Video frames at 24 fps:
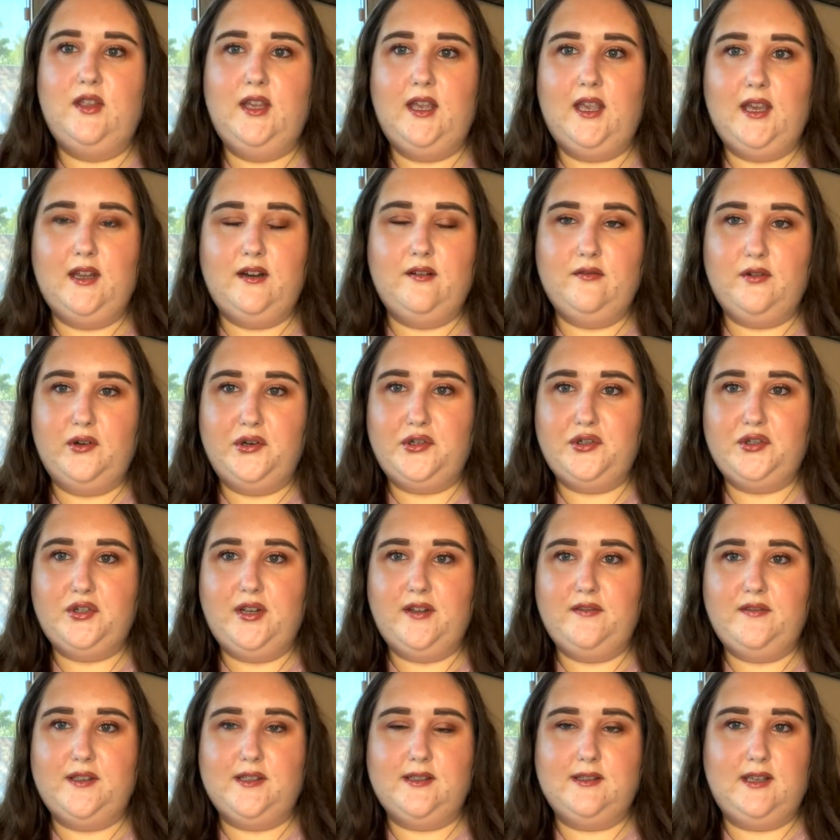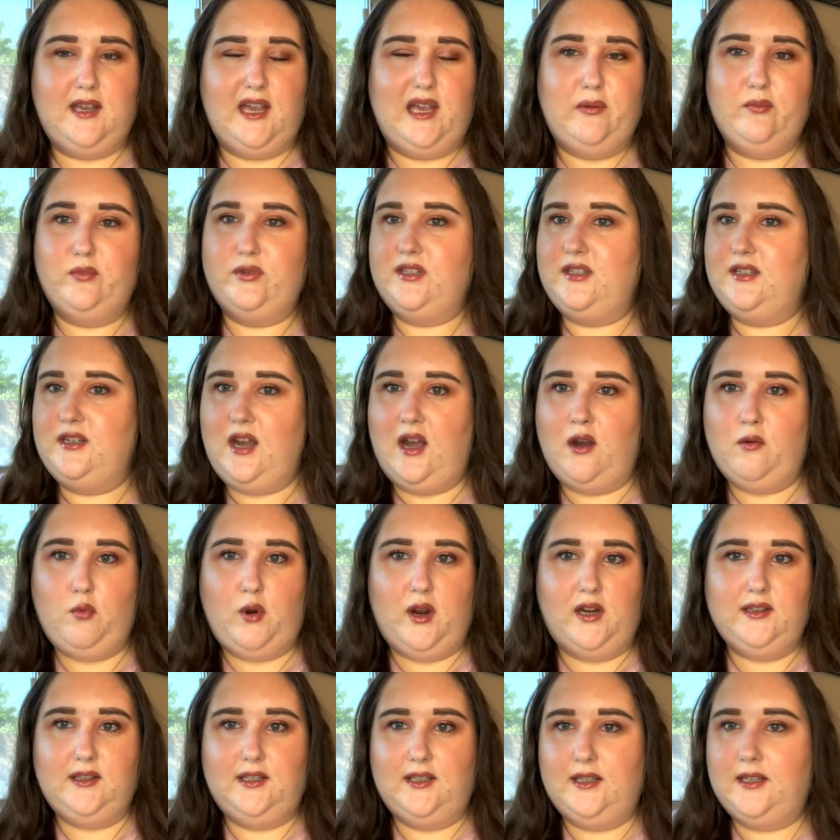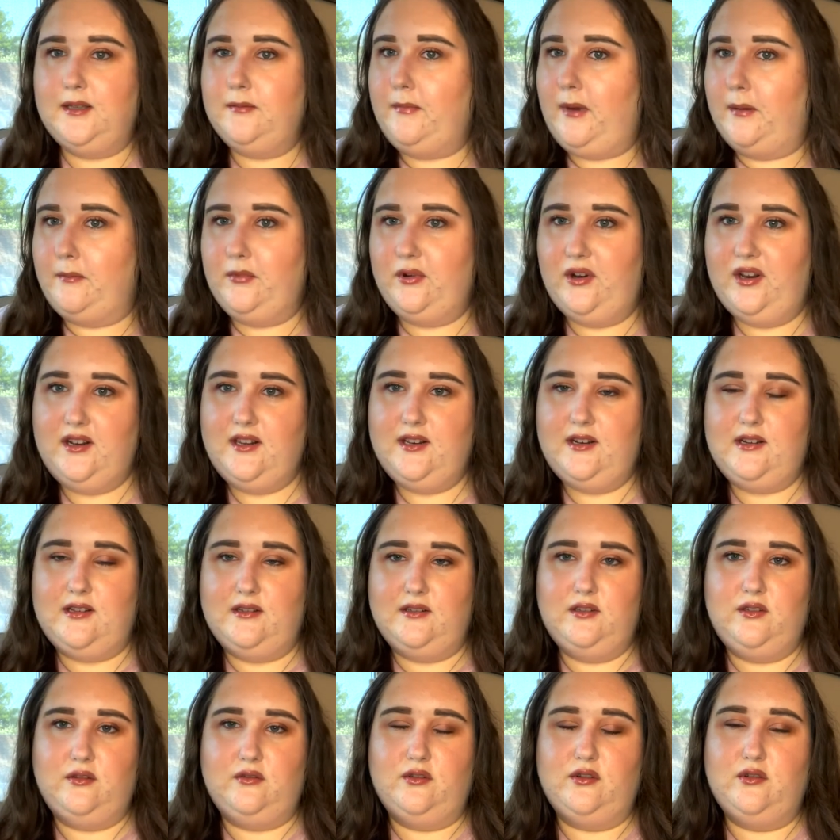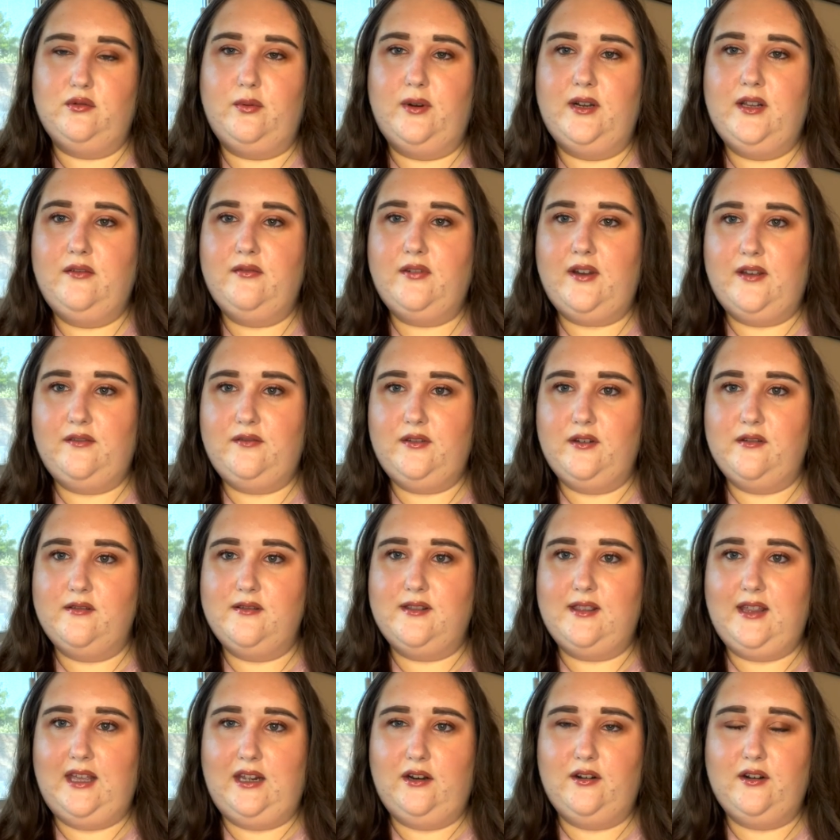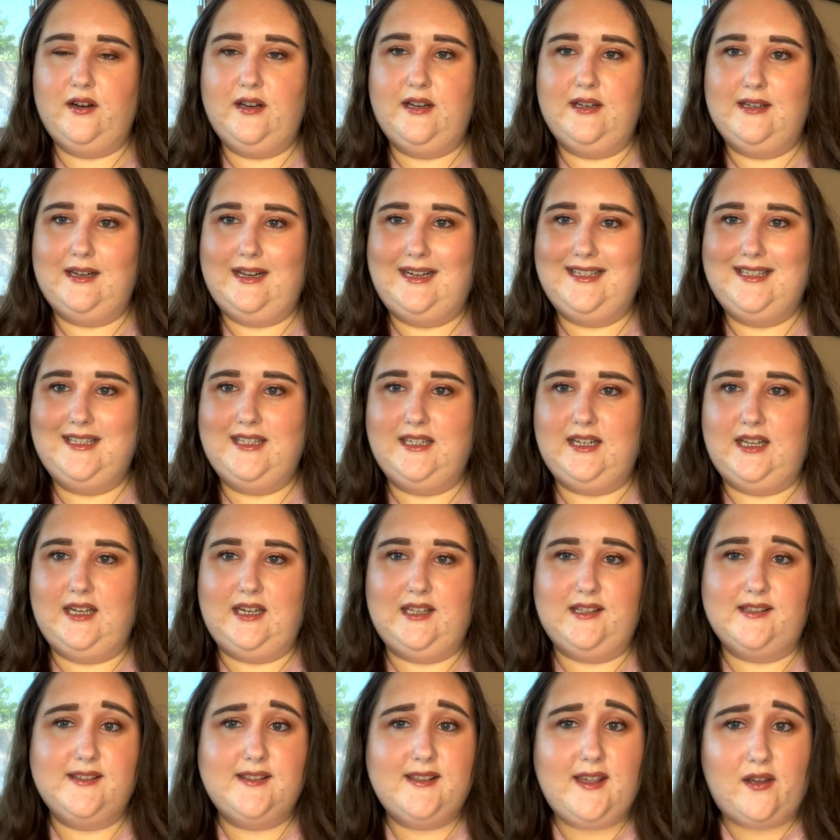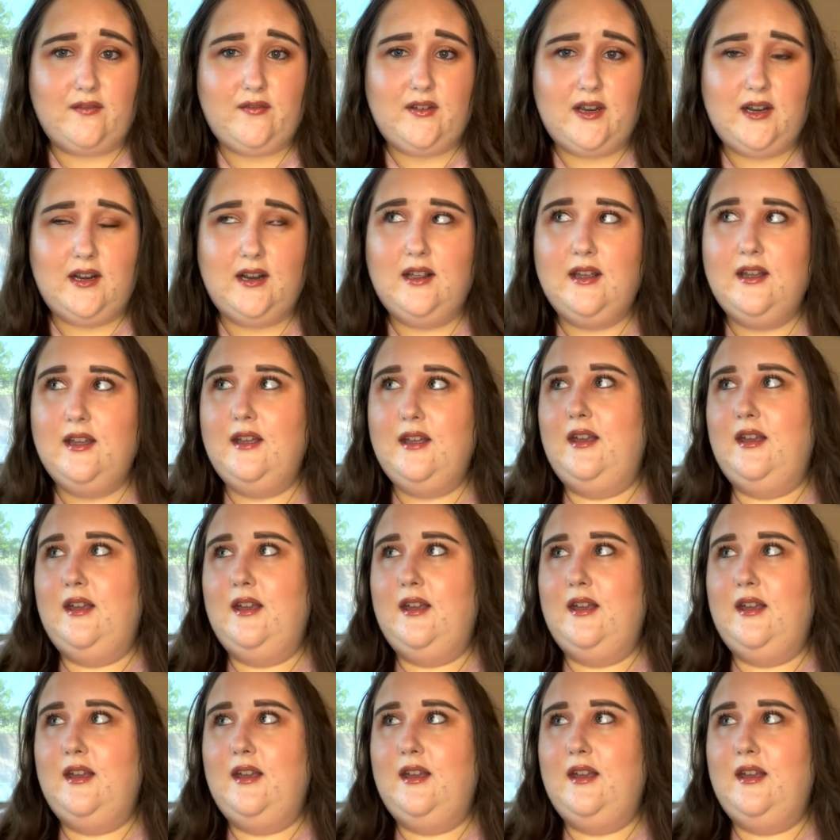The anniversary of this game was not widely commemorated until 25 years later in 1987.